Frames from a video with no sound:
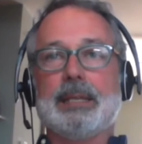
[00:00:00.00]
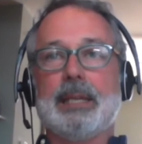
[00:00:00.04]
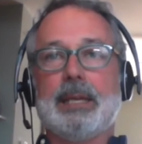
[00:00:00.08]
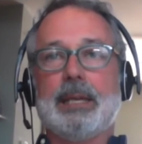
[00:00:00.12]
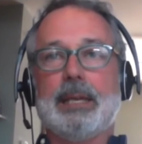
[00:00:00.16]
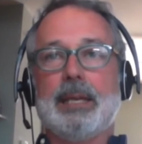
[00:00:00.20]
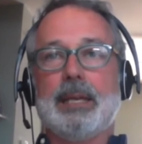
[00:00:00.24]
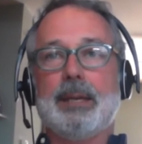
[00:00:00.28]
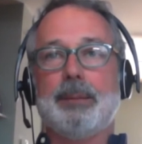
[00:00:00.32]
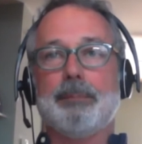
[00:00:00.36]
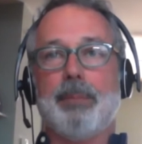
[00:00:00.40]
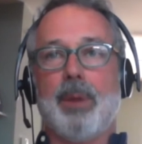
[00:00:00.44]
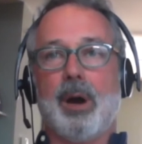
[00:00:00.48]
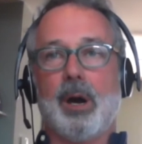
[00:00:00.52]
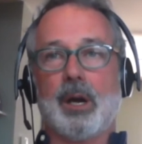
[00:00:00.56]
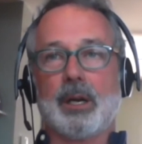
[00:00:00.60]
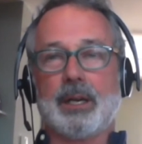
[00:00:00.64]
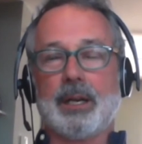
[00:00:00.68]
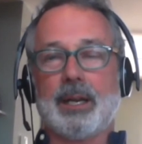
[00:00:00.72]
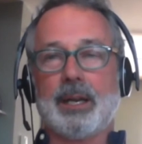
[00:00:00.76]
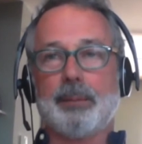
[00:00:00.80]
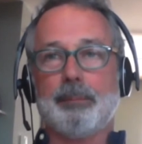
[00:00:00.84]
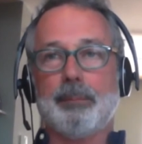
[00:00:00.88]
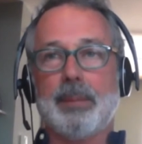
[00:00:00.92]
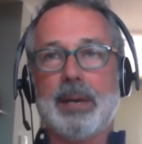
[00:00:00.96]
the
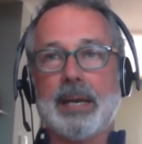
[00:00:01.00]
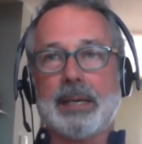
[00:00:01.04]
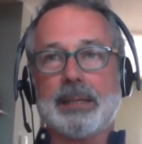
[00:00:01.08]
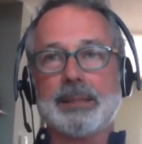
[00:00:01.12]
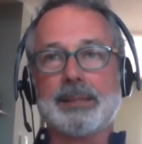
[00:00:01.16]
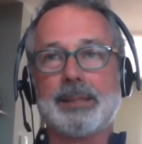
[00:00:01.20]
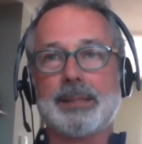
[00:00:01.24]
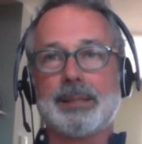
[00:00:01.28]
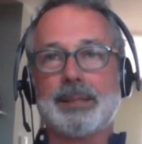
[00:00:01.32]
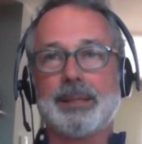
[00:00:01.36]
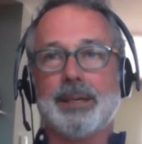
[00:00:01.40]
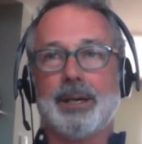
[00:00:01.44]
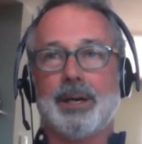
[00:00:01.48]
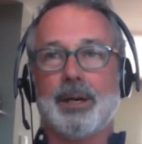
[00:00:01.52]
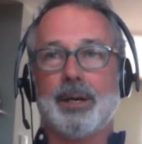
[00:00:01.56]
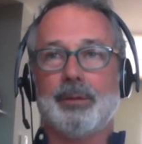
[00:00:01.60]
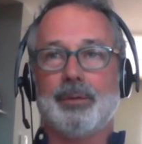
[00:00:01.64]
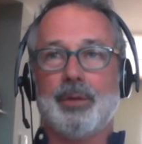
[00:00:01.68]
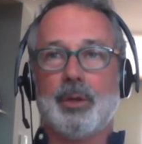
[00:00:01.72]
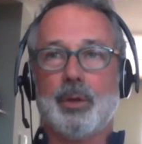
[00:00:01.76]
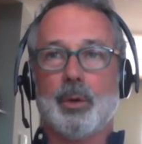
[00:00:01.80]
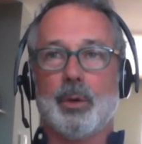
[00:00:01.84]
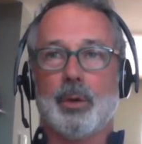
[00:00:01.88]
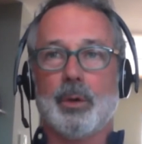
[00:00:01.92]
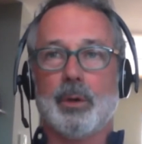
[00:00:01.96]
marketing mix of
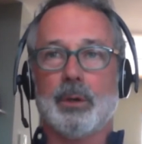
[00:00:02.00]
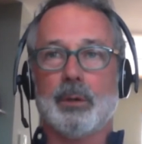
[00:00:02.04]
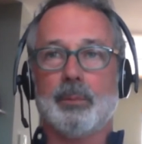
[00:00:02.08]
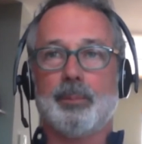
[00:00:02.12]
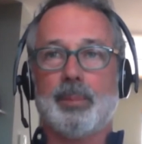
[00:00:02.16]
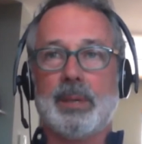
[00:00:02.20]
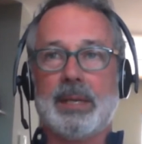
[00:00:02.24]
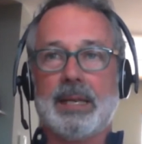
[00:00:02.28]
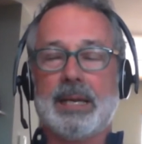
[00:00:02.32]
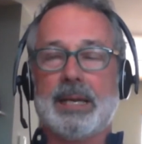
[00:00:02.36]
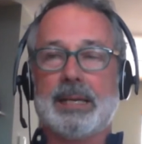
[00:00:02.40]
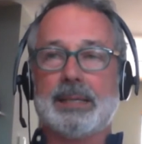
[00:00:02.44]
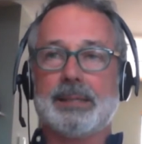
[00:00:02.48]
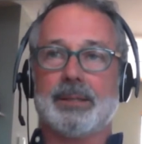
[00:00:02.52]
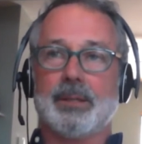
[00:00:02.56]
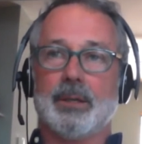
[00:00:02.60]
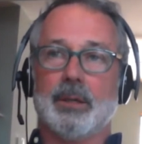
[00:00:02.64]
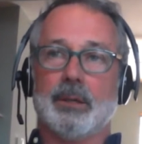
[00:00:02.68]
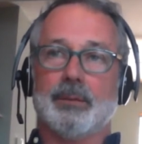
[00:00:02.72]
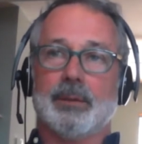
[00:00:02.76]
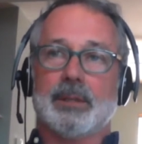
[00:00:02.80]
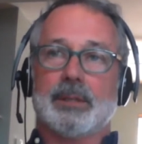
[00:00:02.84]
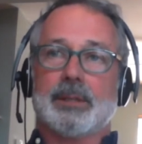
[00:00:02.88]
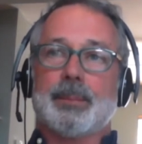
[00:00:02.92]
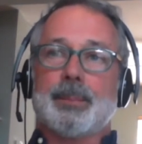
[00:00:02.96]
your PA
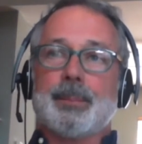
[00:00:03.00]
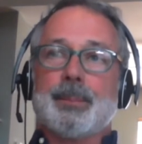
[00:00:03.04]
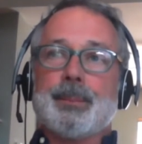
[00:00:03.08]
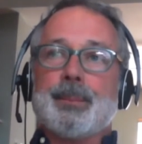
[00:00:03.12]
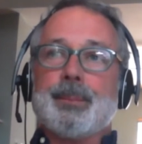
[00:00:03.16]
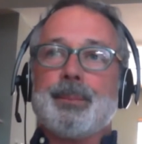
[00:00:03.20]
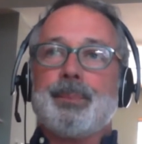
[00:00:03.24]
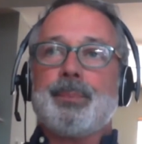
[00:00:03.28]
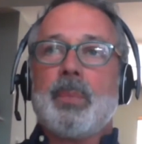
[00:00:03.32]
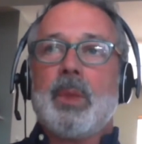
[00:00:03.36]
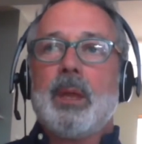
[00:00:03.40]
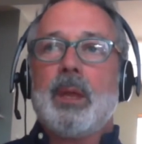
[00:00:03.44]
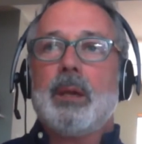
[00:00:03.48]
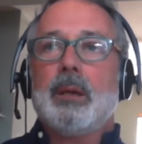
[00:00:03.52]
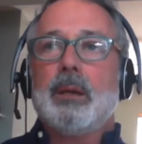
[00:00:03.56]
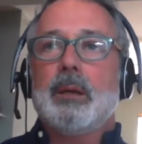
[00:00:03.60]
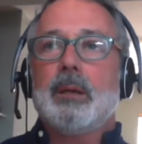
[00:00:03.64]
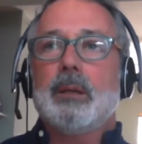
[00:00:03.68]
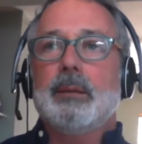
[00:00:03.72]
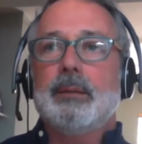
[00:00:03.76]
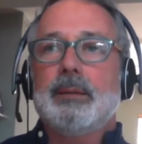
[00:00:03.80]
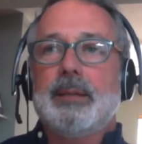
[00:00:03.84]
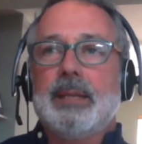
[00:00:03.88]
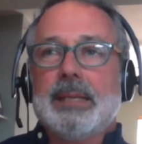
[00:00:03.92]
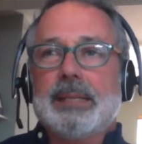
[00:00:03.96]
service.
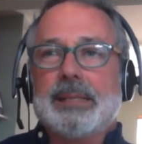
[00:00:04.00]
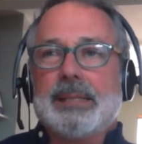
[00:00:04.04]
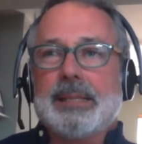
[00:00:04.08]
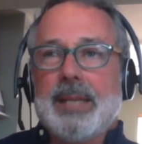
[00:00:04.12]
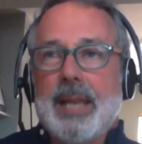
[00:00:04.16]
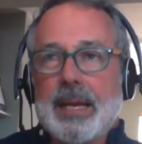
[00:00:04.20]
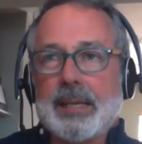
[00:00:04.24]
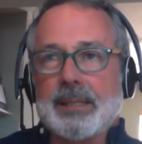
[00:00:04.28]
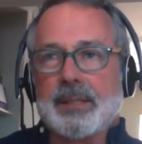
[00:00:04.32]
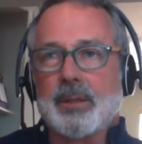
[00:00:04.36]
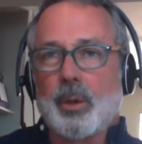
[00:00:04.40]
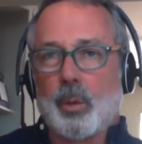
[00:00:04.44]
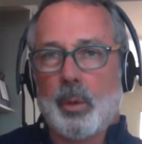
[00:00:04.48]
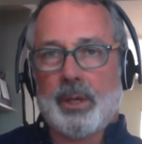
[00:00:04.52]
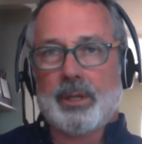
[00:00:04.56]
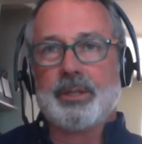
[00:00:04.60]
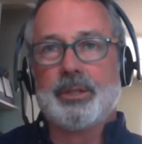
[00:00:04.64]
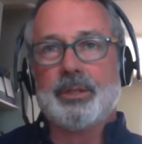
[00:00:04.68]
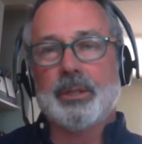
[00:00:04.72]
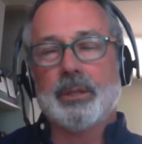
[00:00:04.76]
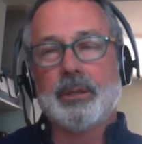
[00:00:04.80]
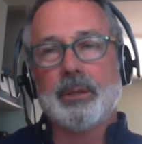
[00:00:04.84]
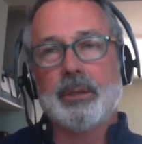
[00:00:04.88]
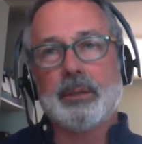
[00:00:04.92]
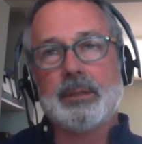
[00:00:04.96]
This next
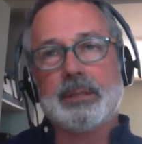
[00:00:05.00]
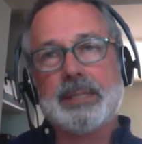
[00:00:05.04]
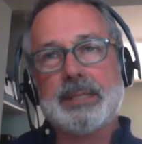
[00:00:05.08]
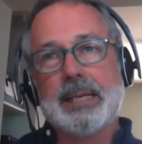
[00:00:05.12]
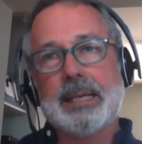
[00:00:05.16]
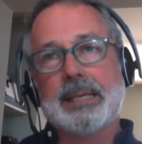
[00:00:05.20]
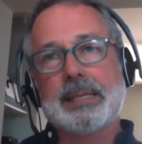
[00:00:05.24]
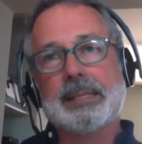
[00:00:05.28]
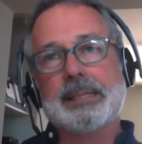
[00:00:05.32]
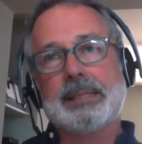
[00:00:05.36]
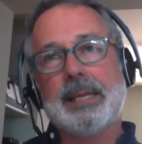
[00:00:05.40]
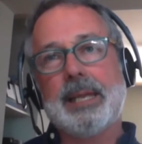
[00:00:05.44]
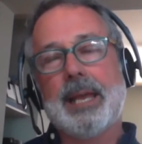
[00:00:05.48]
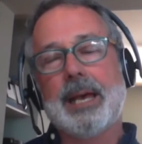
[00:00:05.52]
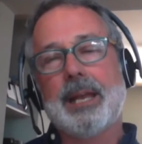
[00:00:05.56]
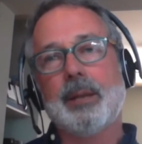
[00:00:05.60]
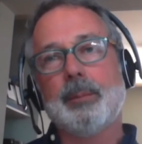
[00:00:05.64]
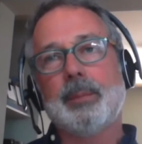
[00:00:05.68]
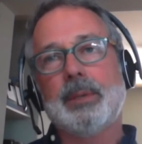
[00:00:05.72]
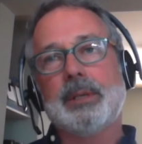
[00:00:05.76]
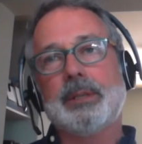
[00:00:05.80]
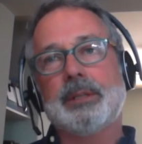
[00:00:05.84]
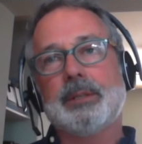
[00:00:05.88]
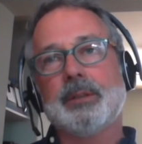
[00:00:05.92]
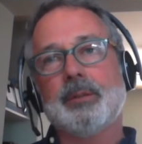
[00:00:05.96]
question takes the
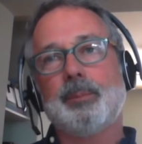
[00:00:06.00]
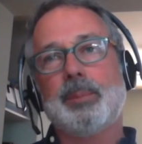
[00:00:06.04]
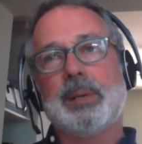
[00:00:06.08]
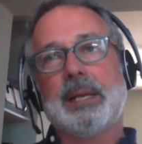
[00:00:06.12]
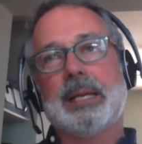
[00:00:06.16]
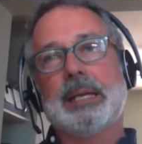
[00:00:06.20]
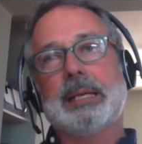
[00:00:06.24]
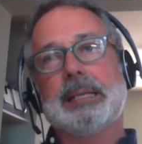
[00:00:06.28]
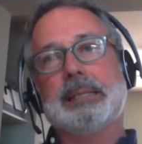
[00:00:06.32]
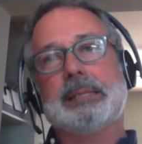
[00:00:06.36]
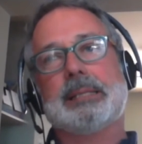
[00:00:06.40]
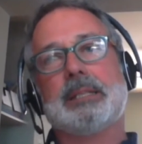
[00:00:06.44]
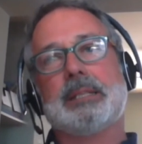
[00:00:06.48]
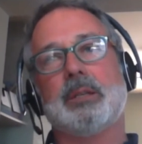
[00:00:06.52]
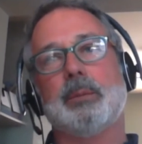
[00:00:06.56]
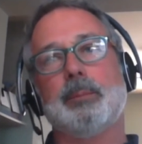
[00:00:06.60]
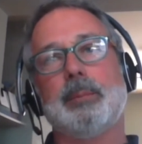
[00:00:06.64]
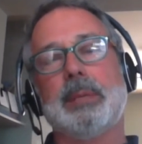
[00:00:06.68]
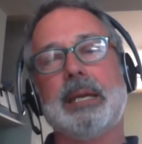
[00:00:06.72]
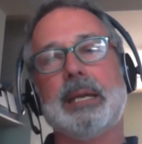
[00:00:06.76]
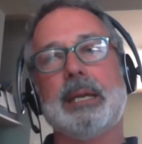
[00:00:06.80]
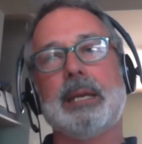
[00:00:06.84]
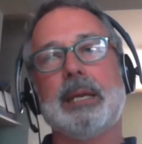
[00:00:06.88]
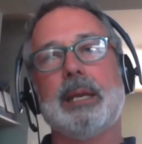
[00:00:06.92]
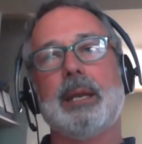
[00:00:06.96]
element of place to
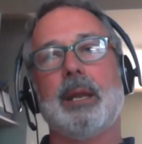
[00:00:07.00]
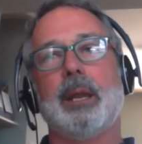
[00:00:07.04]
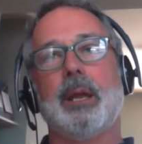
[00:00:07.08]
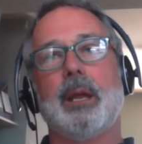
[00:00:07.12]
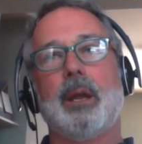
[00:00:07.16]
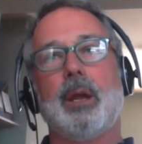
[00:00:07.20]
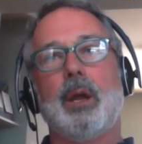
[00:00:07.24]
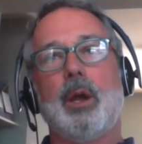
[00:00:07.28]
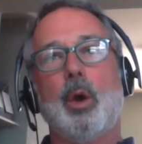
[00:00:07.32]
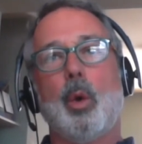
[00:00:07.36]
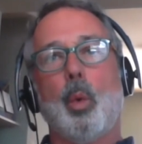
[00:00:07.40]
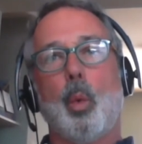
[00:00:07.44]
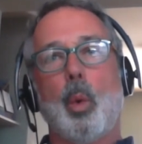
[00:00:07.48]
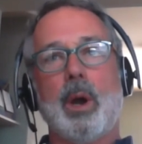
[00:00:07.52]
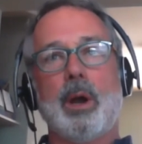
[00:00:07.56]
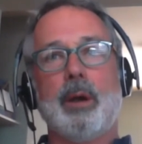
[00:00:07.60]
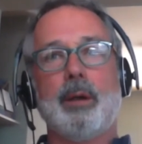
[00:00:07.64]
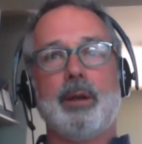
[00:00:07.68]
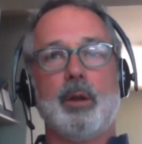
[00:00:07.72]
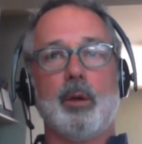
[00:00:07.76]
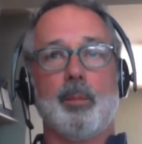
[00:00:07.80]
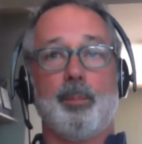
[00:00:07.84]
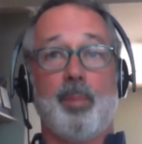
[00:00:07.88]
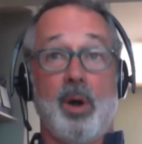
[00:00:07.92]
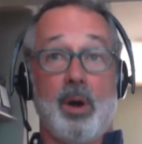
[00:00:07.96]
mean where
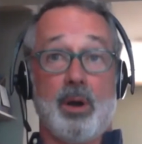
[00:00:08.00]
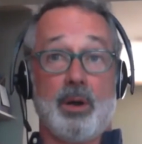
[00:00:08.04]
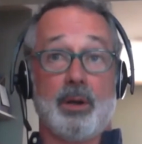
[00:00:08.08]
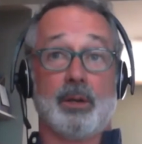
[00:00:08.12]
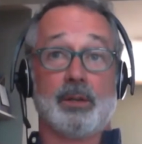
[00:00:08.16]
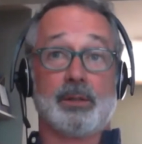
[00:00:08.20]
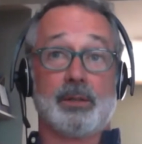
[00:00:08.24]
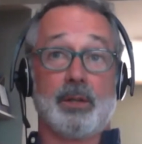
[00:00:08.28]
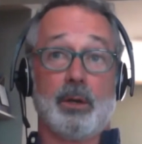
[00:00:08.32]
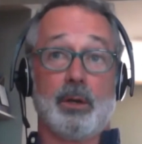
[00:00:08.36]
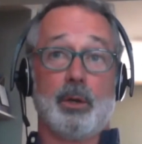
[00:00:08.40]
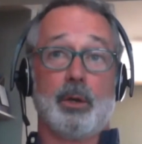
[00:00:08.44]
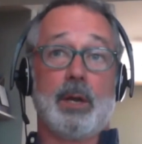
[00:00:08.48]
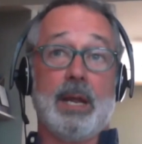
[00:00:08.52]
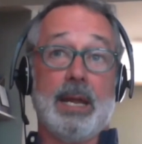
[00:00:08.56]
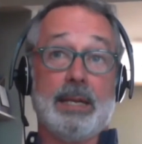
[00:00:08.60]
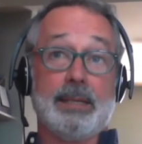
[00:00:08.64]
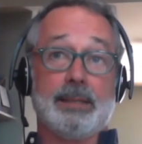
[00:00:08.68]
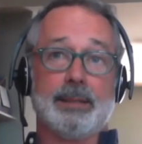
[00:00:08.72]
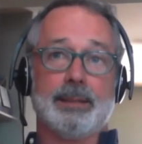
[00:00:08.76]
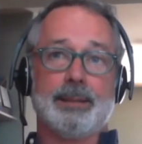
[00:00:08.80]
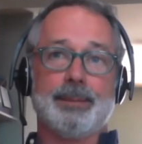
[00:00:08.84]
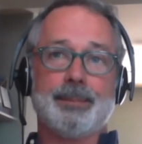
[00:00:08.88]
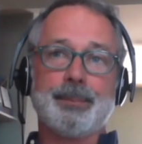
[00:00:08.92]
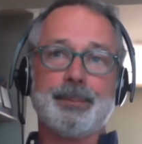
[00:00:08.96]
your partners are
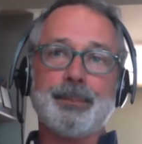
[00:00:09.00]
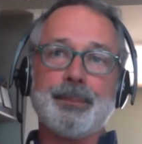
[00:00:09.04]
located.